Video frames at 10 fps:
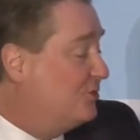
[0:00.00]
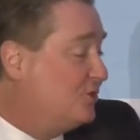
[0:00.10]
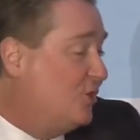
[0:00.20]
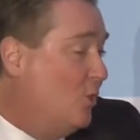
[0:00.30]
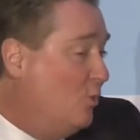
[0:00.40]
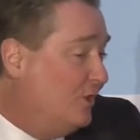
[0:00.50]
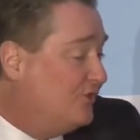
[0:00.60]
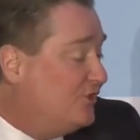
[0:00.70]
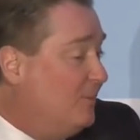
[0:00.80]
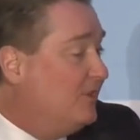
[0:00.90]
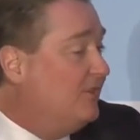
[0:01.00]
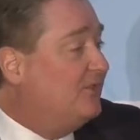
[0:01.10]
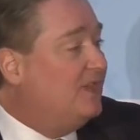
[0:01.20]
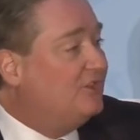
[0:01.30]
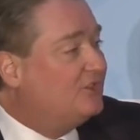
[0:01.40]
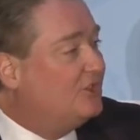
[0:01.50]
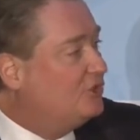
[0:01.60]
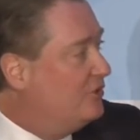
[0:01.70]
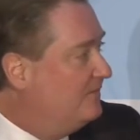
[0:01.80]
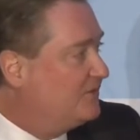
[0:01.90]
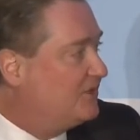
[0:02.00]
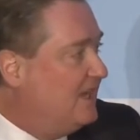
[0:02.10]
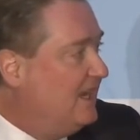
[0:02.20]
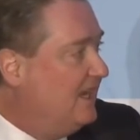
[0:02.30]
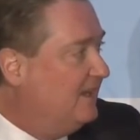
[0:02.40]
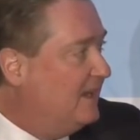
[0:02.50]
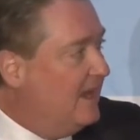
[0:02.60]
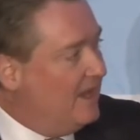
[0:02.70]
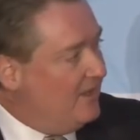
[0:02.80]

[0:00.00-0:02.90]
so what are some of the things that you've seen